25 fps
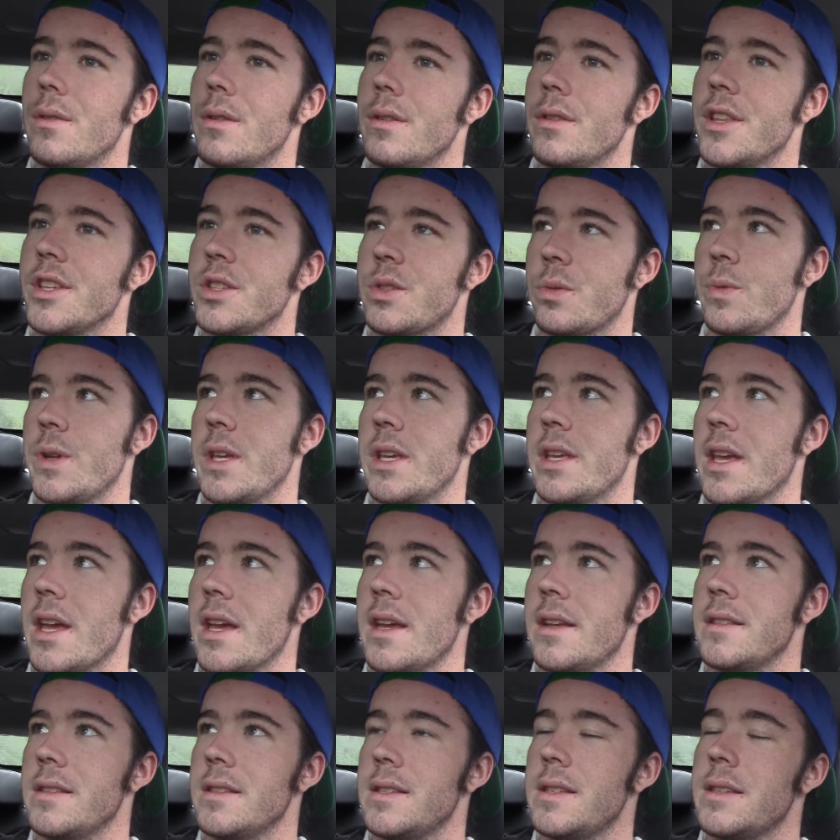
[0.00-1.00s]
this
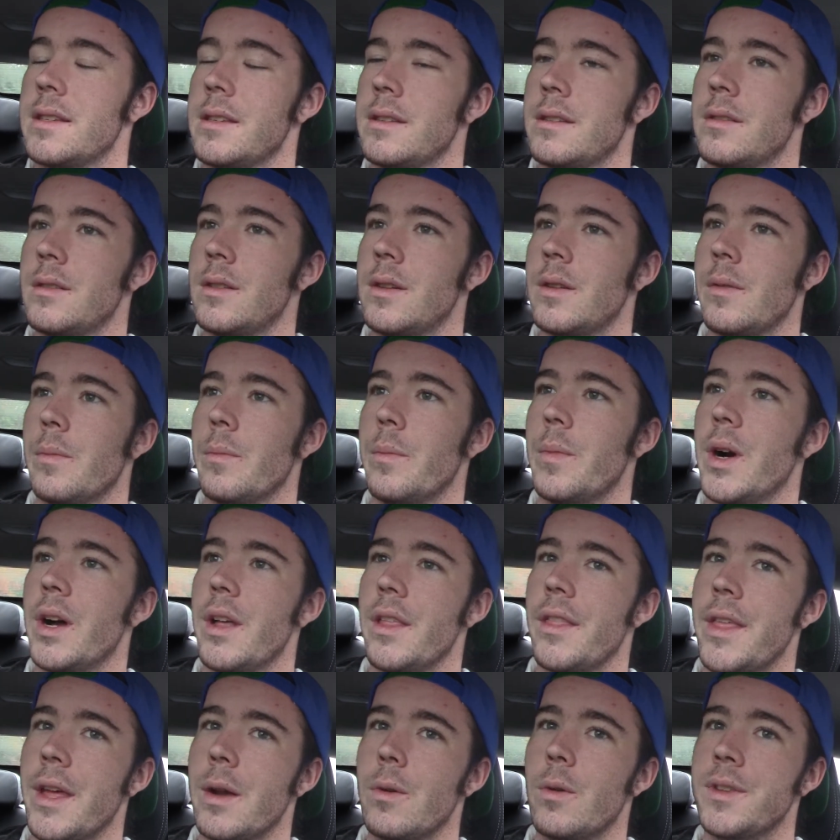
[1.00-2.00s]
weekend,
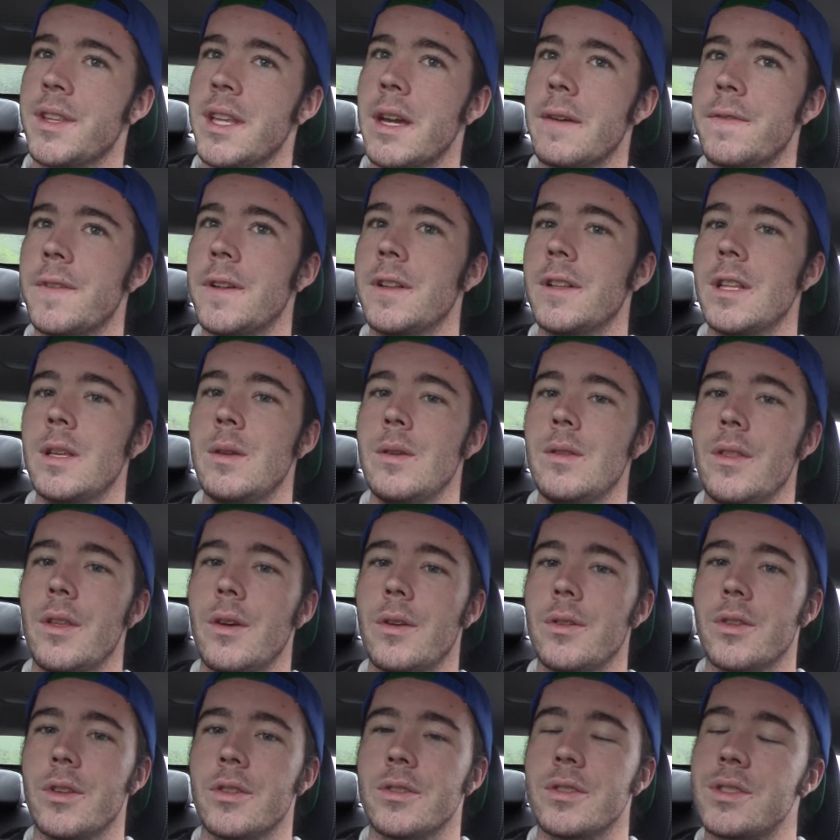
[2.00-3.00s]
but they will definitely,
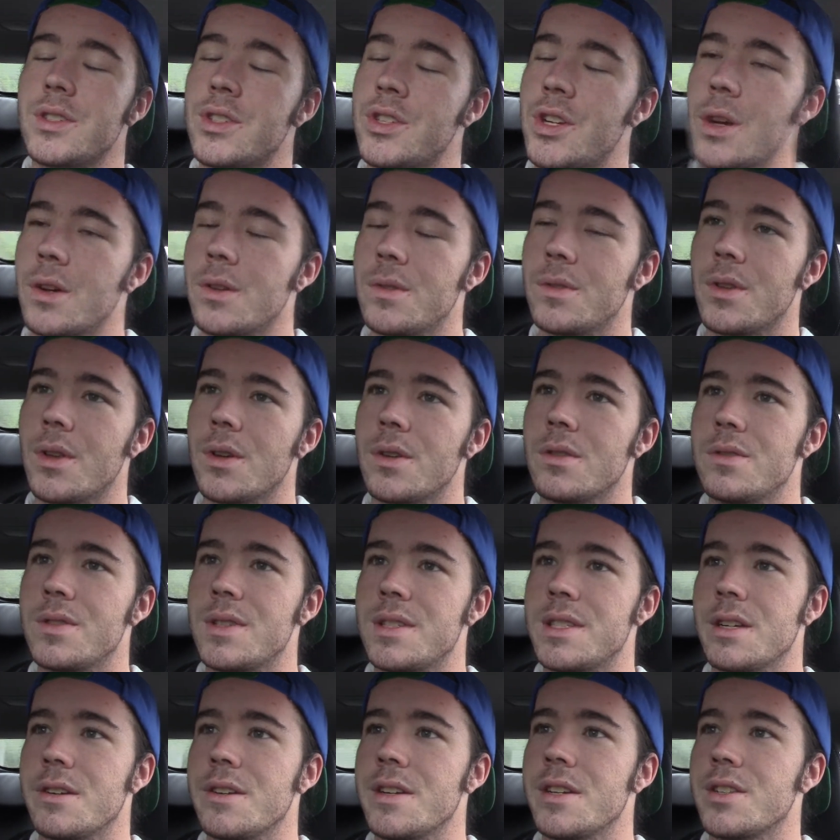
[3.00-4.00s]
those
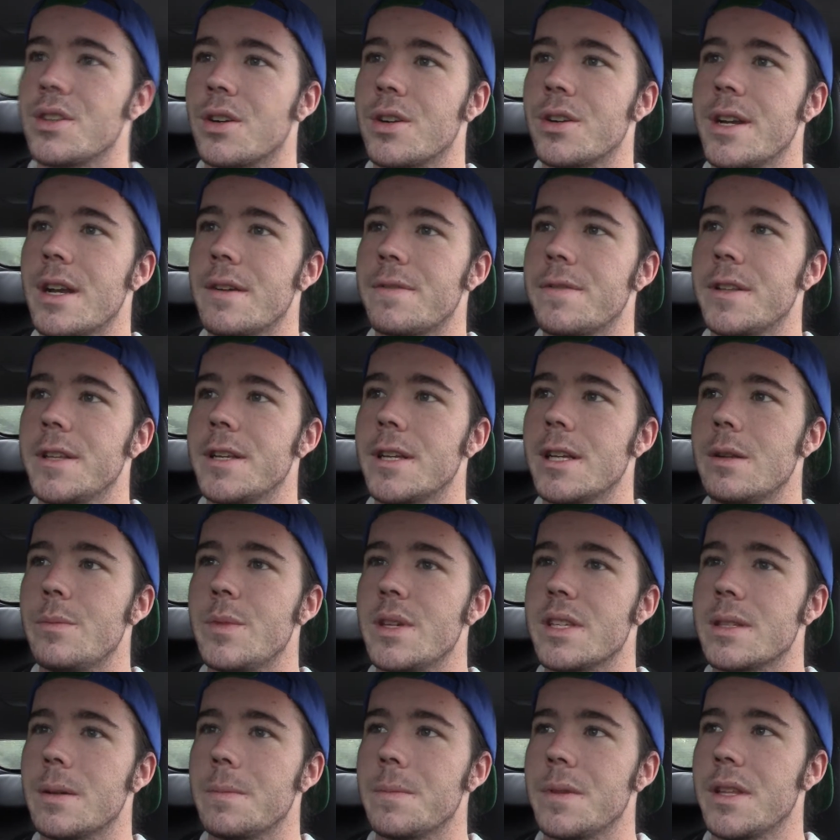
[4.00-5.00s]
series are definitely going to
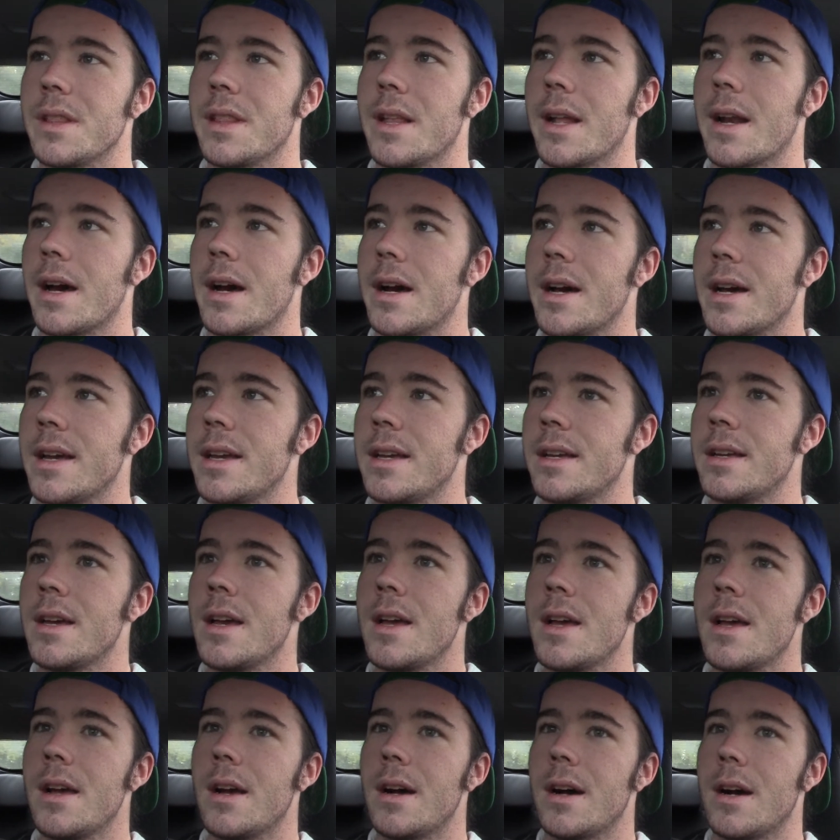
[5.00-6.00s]
be something that I
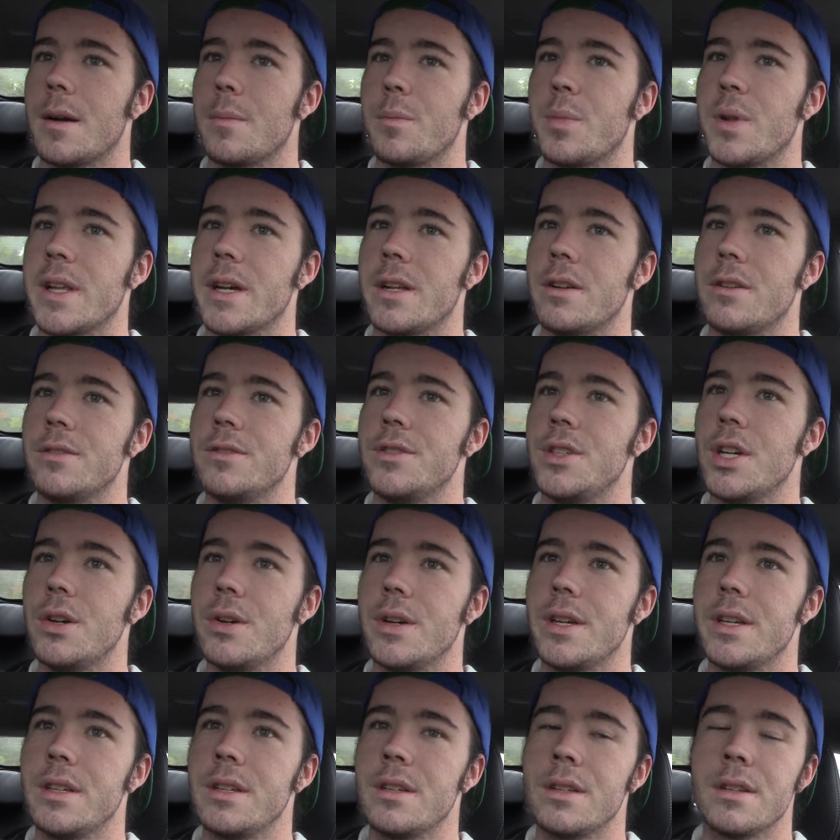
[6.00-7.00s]
plan on
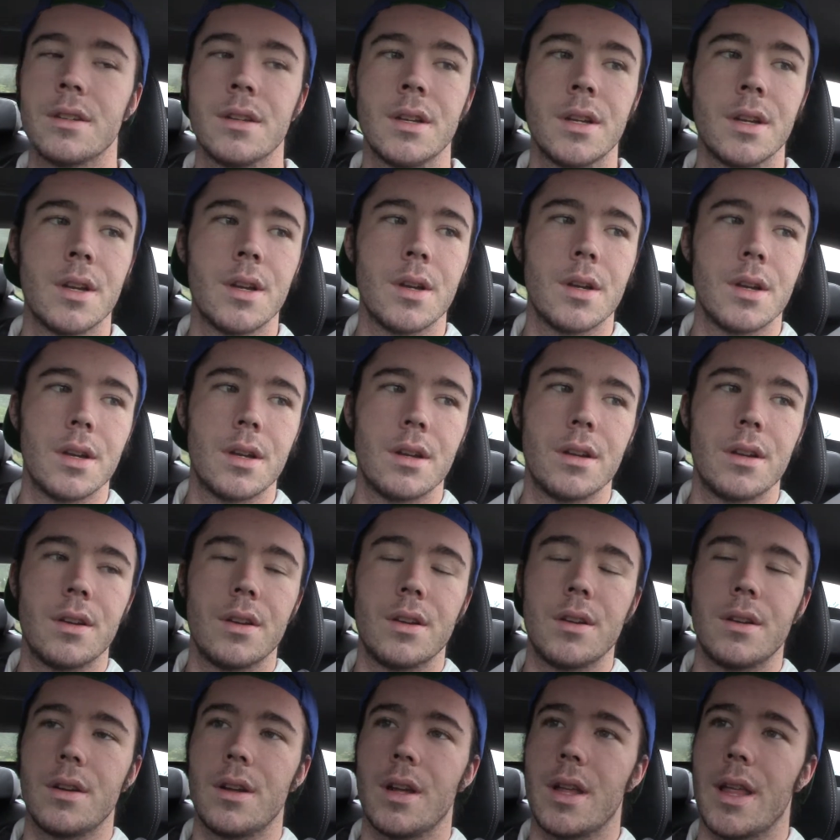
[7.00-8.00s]
doing
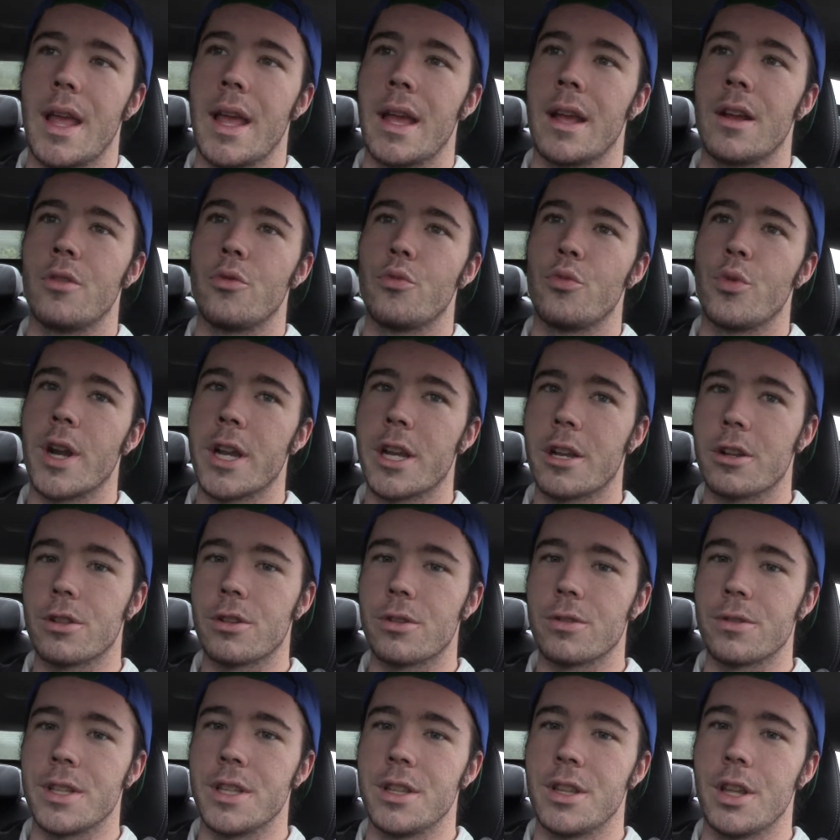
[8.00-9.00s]
and
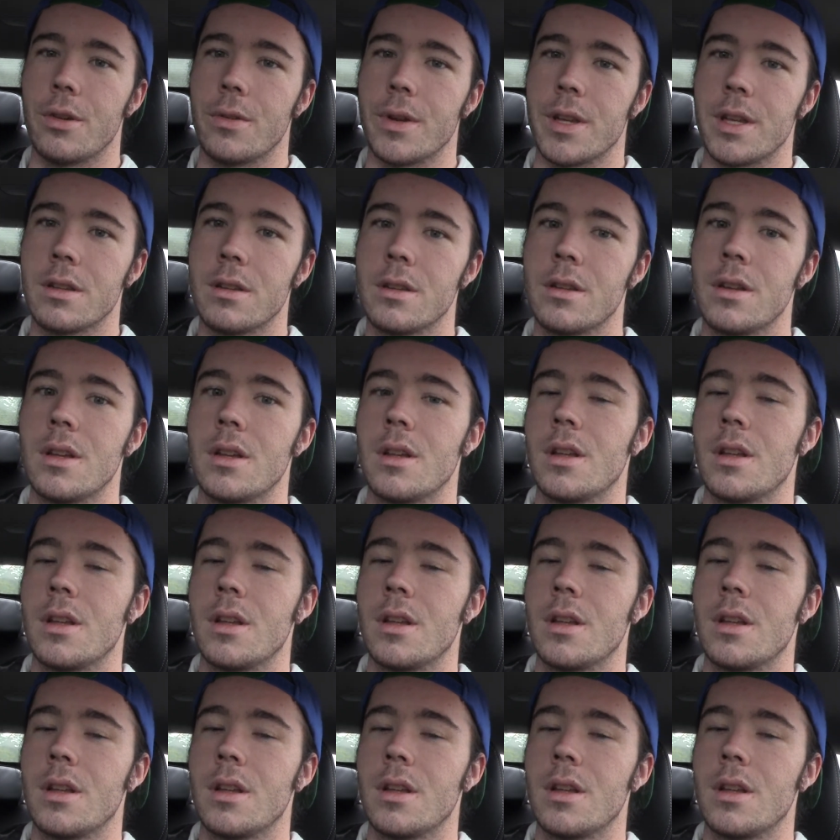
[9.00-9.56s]
regularly doing.